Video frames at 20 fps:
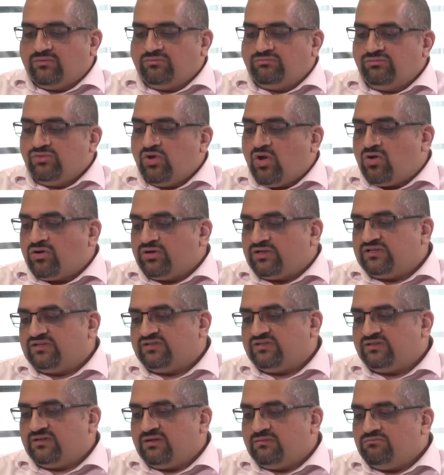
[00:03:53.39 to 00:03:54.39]
not
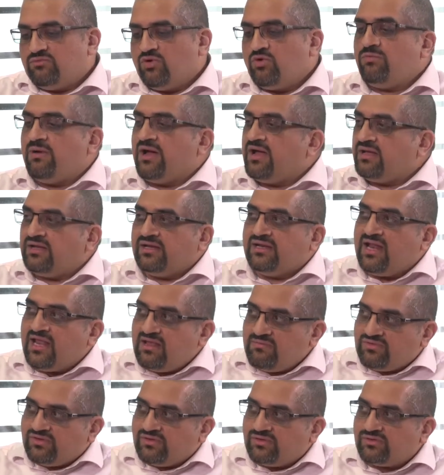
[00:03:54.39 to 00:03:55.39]
mobile
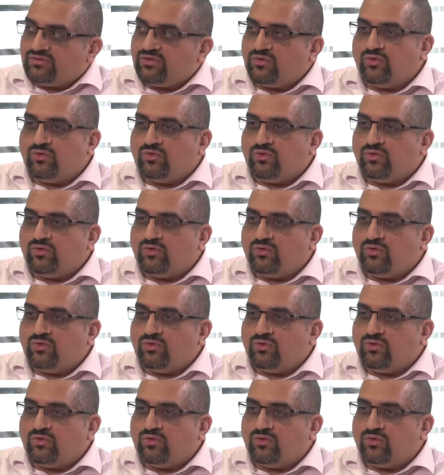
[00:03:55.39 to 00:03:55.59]
enabled,